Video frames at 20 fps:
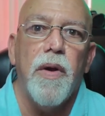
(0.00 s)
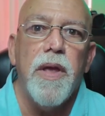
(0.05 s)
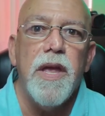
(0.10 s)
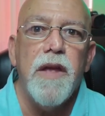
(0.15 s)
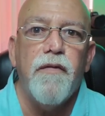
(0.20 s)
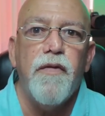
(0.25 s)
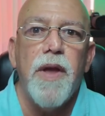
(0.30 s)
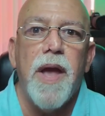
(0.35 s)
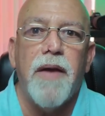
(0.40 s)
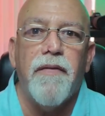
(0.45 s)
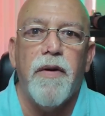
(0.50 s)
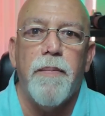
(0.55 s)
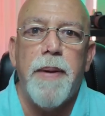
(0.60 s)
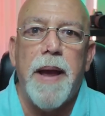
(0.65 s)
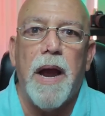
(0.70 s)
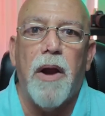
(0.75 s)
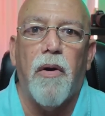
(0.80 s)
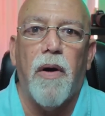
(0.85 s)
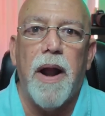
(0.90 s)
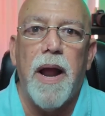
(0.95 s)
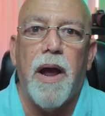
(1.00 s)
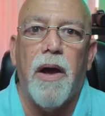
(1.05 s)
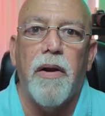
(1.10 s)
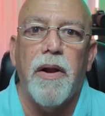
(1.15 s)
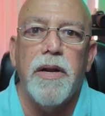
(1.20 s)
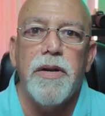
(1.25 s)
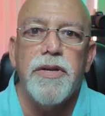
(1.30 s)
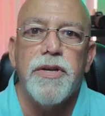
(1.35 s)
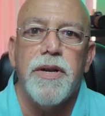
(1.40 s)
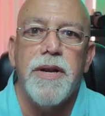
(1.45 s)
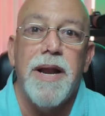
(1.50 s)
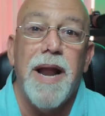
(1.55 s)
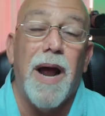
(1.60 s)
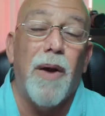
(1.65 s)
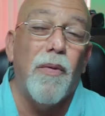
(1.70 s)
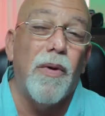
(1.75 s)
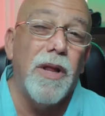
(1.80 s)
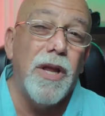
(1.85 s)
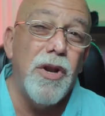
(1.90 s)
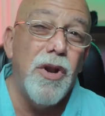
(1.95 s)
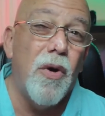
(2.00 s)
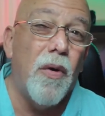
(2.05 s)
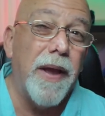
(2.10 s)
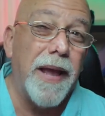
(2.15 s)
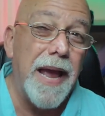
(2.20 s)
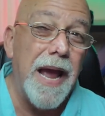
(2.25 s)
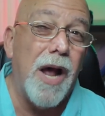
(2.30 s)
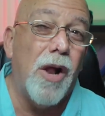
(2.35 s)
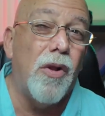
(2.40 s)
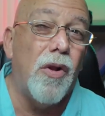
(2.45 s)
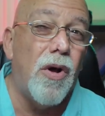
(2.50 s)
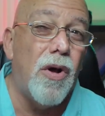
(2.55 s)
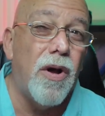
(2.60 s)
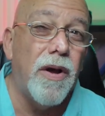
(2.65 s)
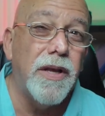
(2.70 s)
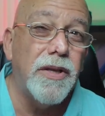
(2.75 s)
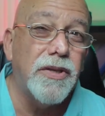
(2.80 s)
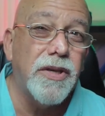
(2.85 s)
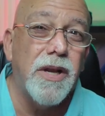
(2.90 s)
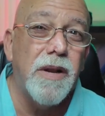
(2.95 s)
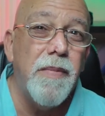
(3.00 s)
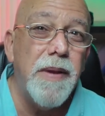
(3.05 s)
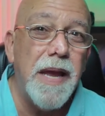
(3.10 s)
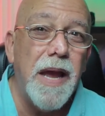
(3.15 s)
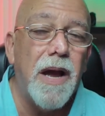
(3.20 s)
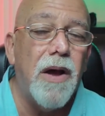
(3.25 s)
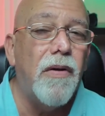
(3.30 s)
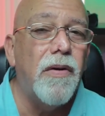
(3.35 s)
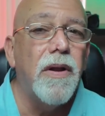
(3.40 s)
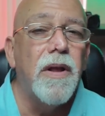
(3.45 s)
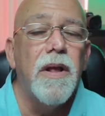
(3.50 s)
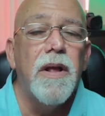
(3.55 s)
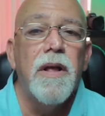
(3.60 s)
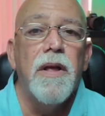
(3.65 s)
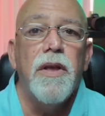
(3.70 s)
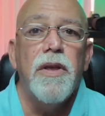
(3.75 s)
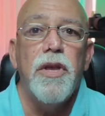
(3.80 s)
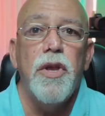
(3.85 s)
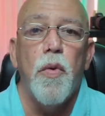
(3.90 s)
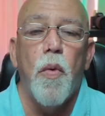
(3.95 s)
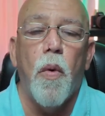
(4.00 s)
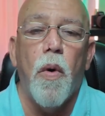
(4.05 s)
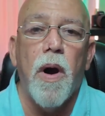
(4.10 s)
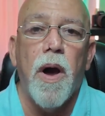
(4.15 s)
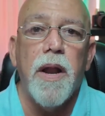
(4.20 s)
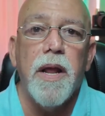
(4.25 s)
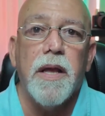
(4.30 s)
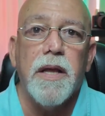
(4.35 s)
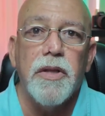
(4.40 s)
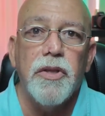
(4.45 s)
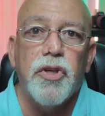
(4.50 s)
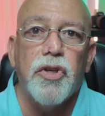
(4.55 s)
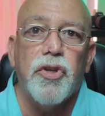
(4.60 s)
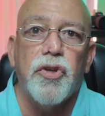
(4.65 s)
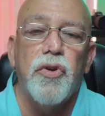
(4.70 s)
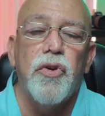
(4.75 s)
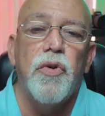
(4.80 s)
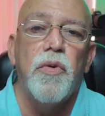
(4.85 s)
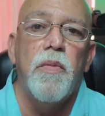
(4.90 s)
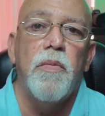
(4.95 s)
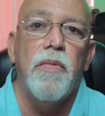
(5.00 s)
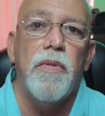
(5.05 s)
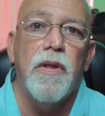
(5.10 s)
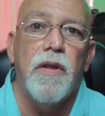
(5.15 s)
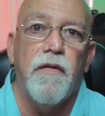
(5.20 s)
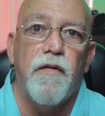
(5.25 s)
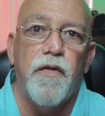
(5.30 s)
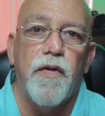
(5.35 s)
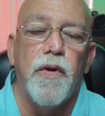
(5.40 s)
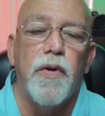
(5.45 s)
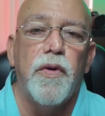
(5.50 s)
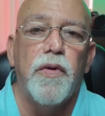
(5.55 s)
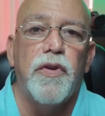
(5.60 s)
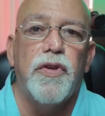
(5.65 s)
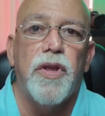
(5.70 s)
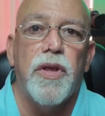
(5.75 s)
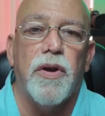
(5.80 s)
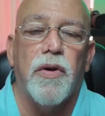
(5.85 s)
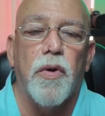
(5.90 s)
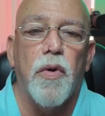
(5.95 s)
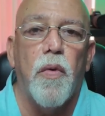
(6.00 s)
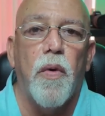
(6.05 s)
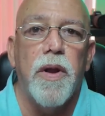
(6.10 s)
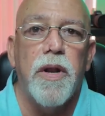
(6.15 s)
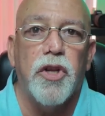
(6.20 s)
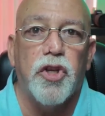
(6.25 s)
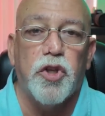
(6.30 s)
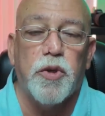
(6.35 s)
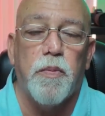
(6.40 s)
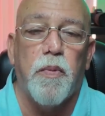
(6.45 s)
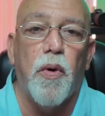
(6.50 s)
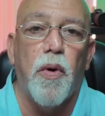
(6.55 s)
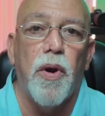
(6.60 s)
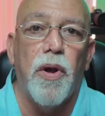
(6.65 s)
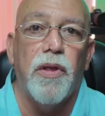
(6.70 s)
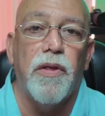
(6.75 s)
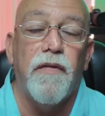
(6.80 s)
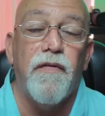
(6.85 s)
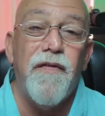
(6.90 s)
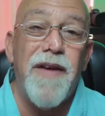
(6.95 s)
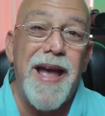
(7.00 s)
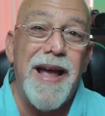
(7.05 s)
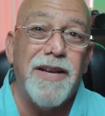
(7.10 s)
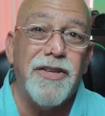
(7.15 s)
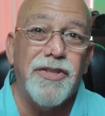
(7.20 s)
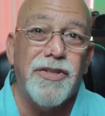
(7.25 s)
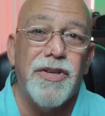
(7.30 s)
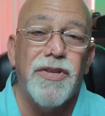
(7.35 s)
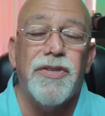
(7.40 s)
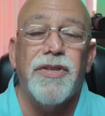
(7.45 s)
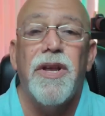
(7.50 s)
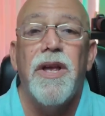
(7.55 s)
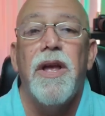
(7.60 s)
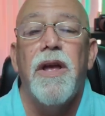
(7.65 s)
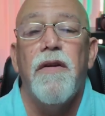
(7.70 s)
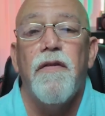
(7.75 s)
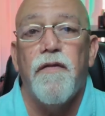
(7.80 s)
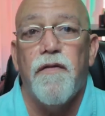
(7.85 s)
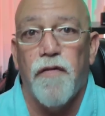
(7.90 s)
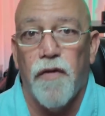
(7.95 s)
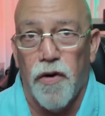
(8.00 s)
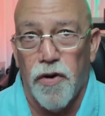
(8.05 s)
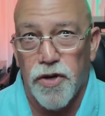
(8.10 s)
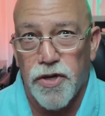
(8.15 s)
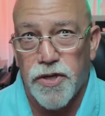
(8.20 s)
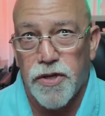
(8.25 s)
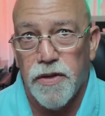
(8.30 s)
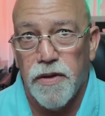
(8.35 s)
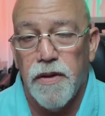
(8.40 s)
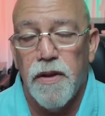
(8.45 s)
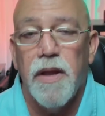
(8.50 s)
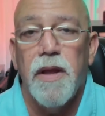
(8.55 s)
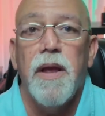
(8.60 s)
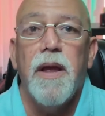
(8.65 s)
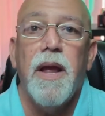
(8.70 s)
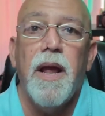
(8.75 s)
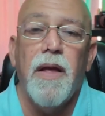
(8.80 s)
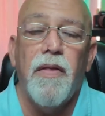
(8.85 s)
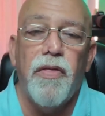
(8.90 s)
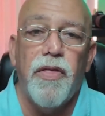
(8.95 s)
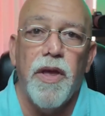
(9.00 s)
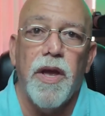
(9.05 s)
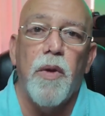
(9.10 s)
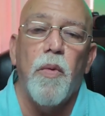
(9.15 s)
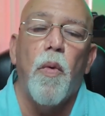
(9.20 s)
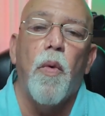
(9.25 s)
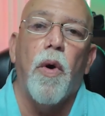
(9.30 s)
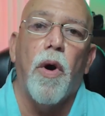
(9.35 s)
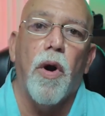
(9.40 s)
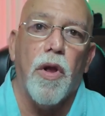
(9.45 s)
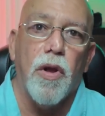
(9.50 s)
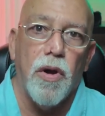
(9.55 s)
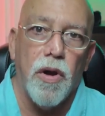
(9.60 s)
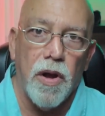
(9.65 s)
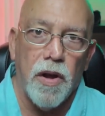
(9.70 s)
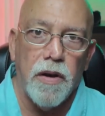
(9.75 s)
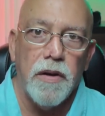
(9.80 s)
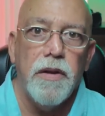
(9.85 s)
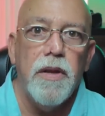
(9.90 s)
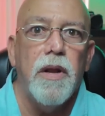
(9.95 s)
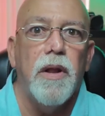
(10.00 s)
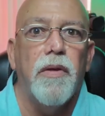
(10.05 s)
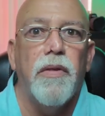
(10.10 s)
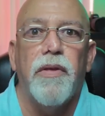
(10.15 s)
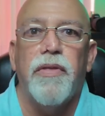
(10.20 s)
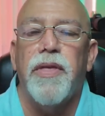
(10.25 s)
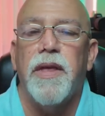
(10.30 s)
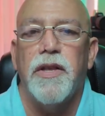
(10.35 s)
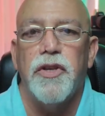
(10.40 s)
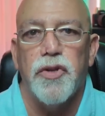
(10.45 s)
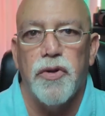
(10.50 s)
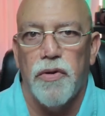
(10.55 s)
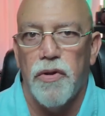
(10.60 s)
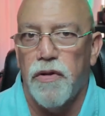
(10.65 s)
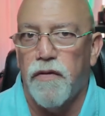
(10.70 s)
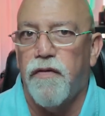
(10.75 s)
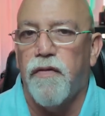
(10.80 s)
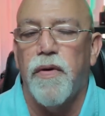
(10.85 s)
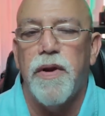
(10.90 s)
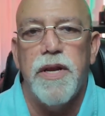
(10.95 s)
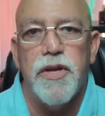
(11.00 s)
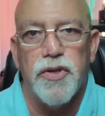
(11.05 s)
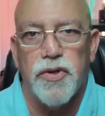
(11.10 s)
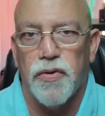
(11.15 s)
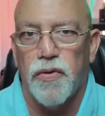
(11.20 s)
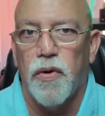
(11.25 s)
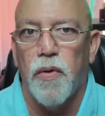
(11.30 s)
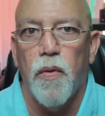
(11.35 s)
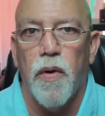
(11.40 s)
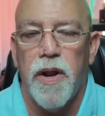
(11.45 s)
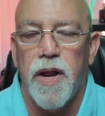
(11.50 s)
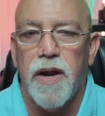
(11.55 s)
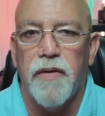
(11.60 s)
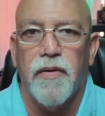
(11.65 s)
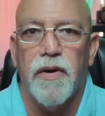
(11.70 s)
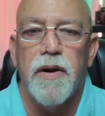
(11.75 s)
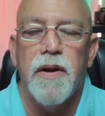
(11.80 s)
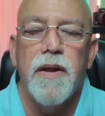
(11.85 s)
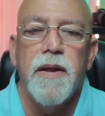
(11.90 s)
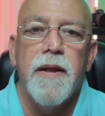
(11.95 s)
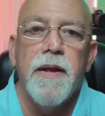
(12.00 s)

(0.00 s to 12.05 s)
if you have a power outage, not really knowing how long it's going to be out, you want to consume the foods that are going to spoil the fastest first, and then work on, the things that are in the freezer or whatever.